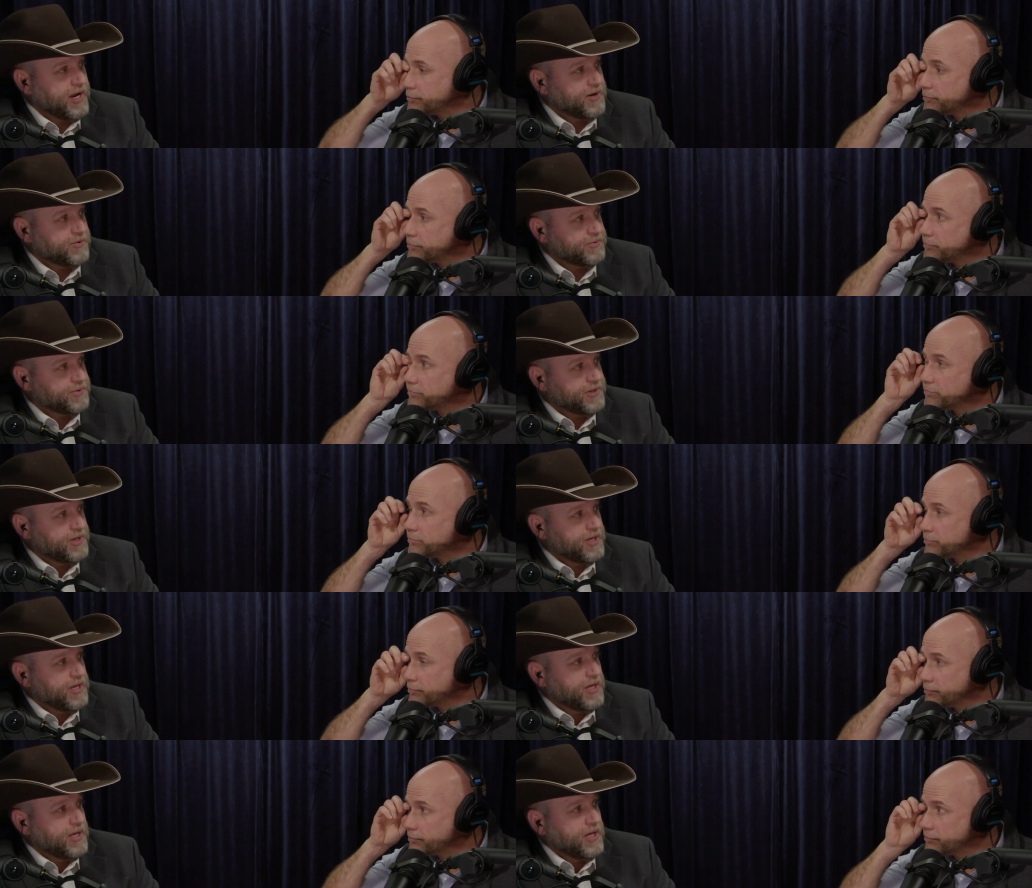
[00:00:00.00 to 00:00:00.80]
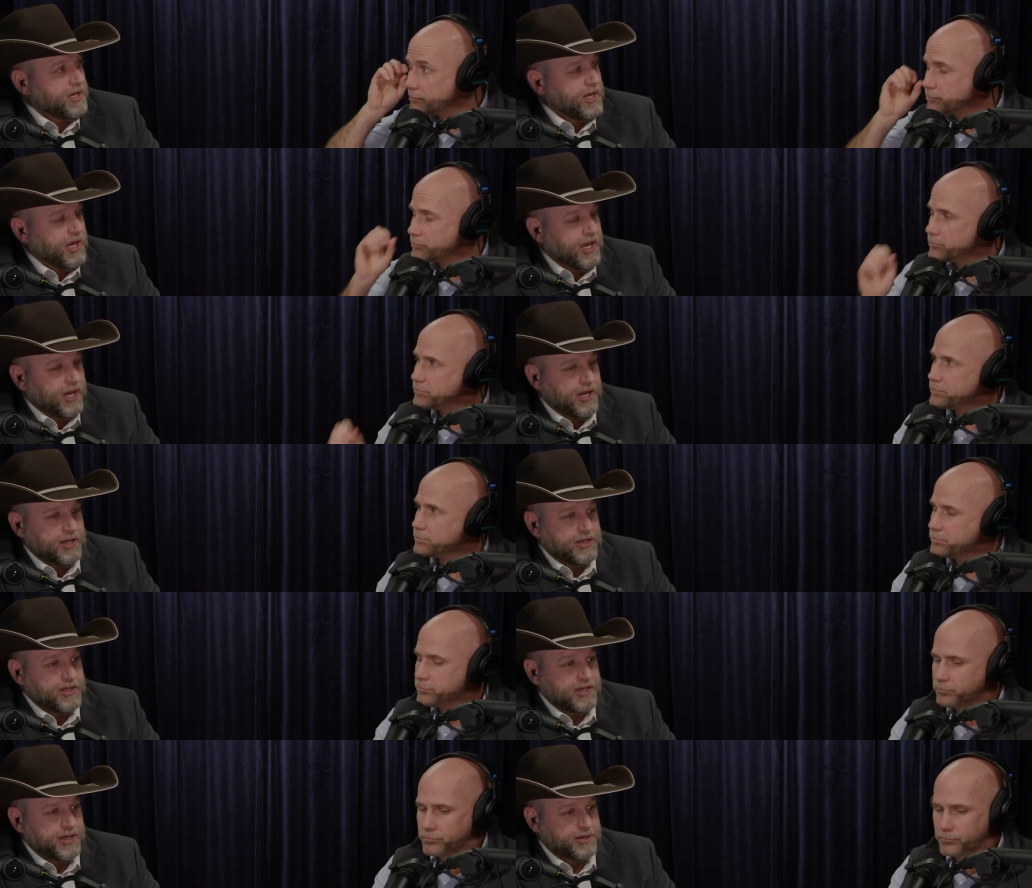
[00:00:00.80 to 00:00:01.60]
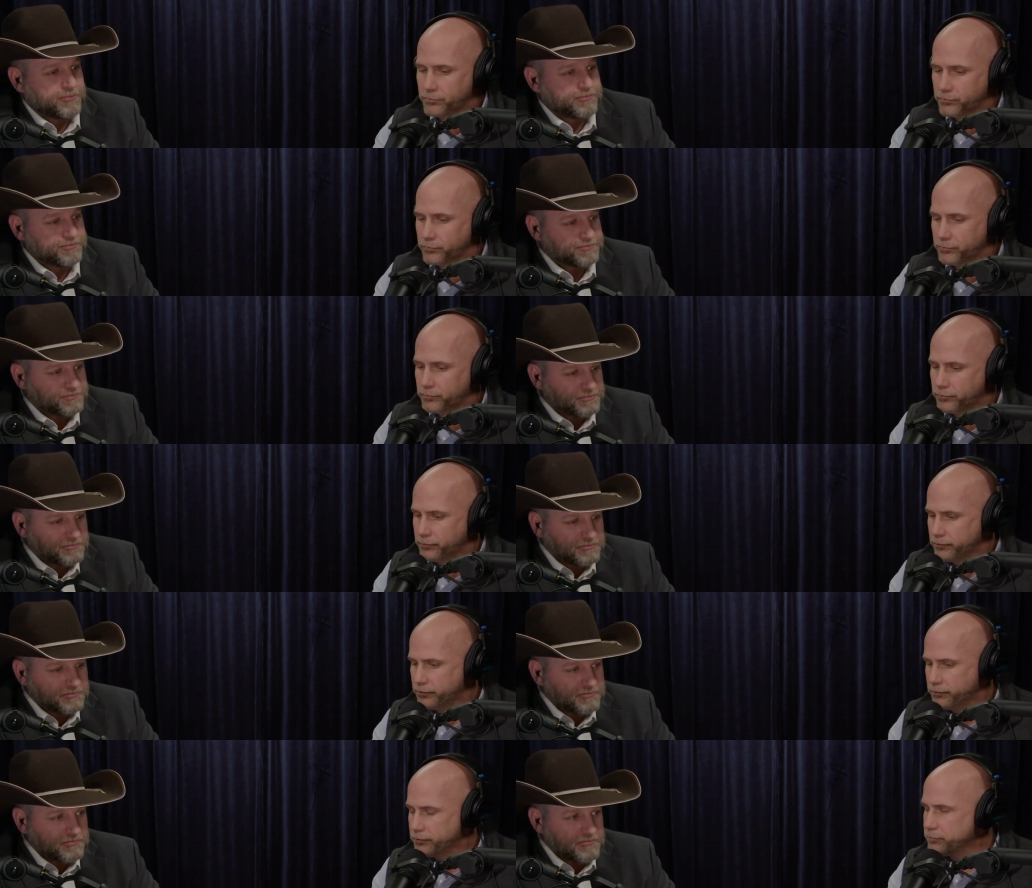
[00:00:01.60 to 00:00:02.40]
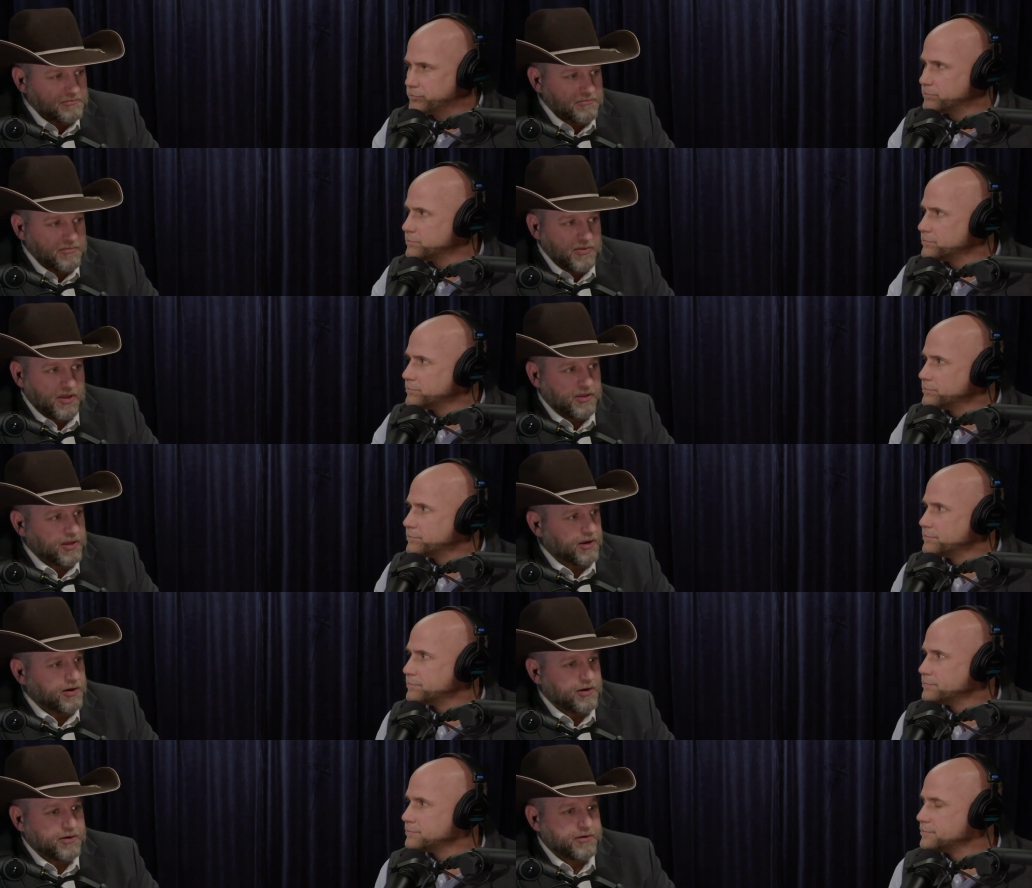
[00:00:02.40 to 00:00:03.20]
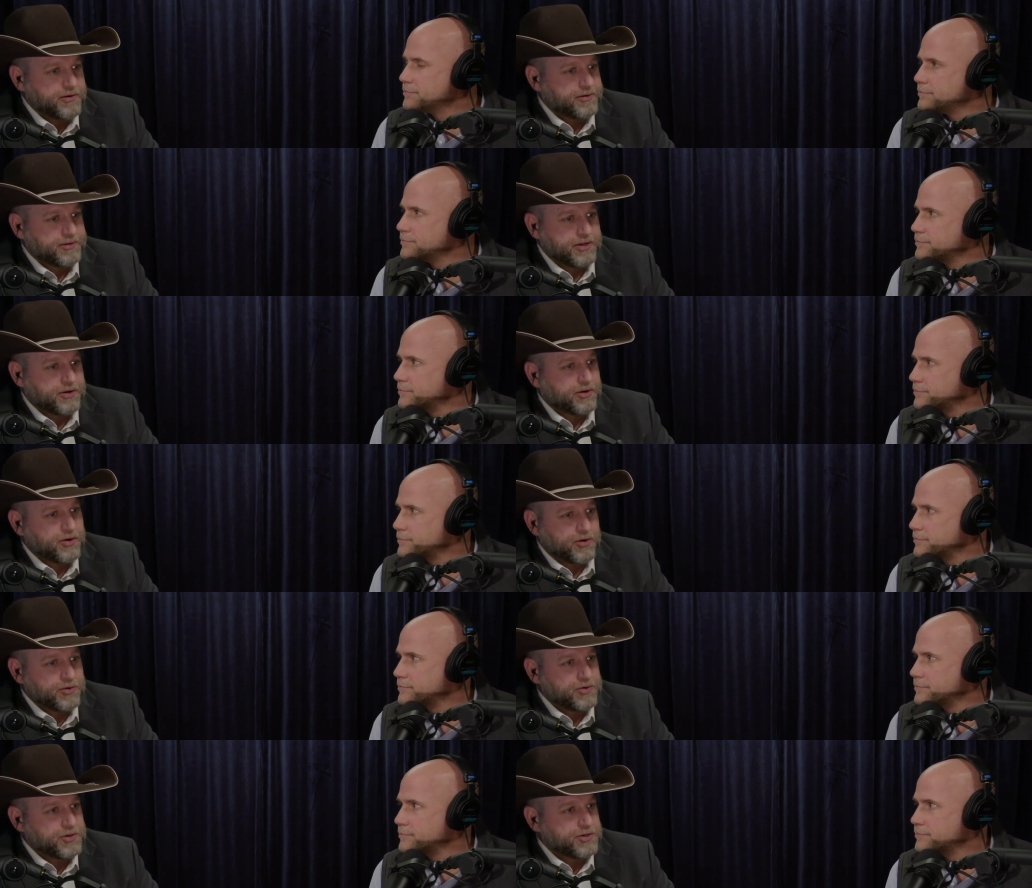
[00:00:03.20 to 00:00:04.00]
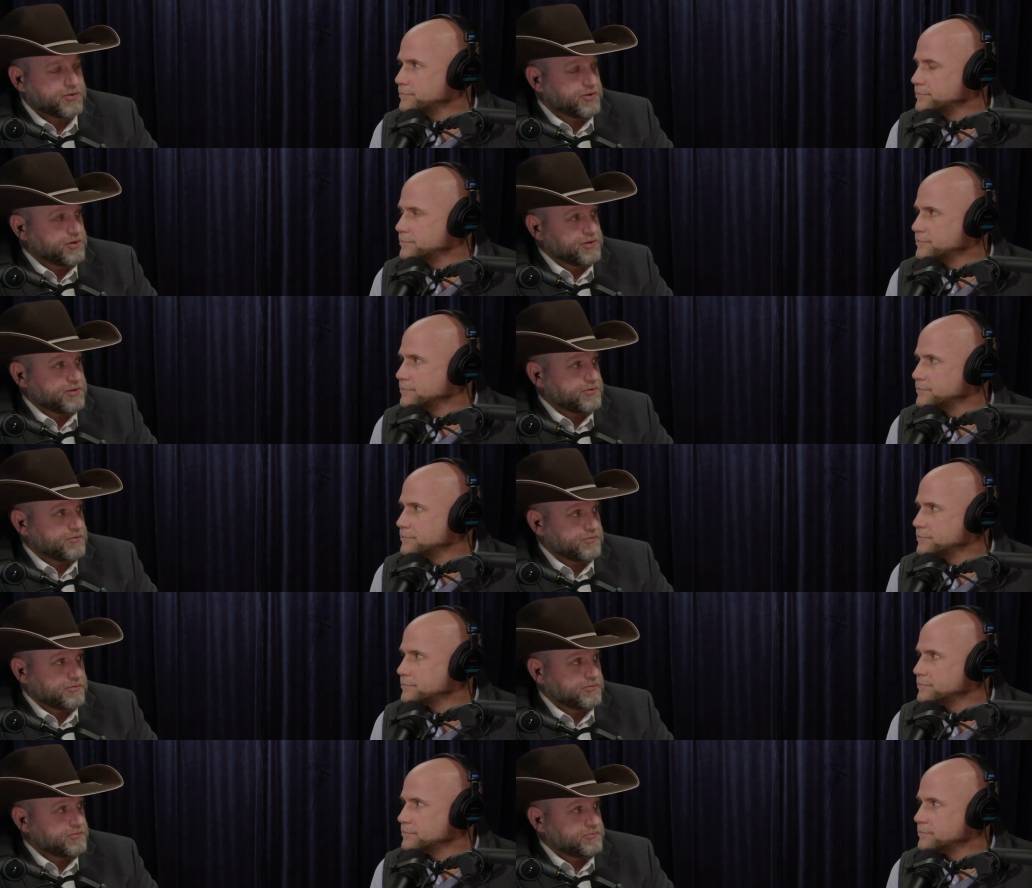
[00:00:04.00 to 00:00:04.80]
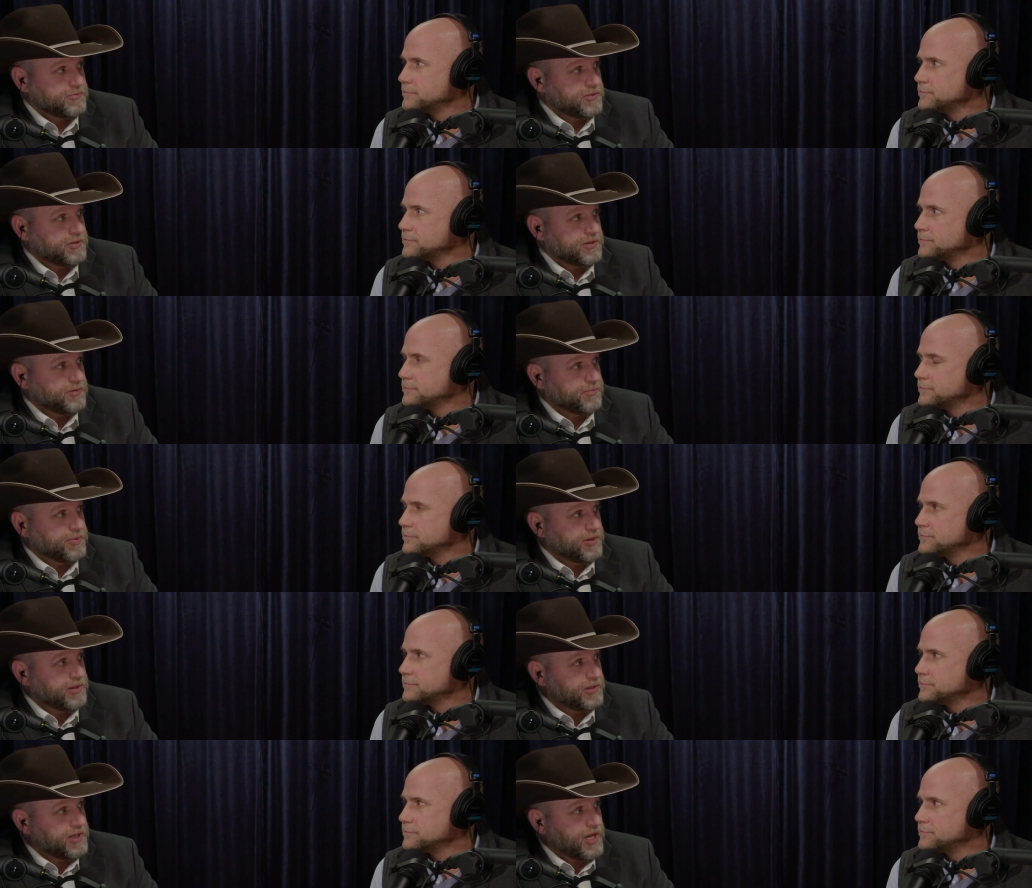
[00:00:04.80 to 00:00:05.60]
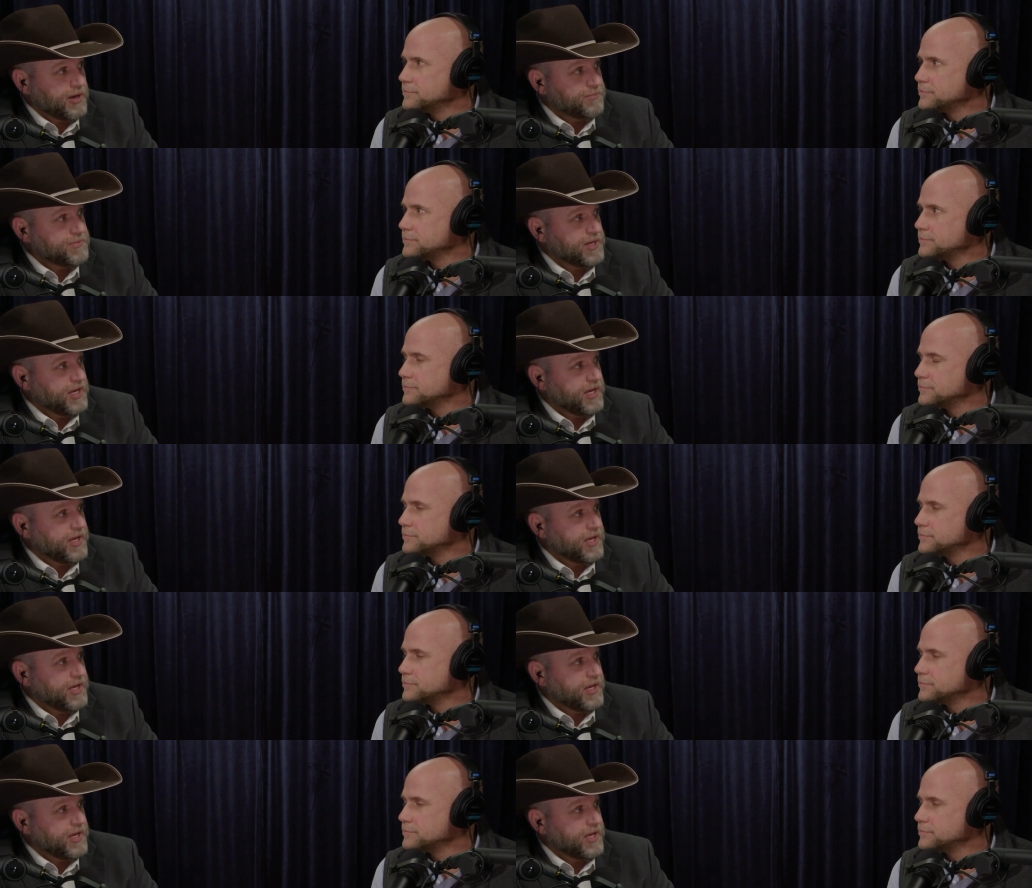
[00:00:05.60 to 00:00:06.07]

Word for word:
Speaker 1: around, and um, their their grocery stores went completely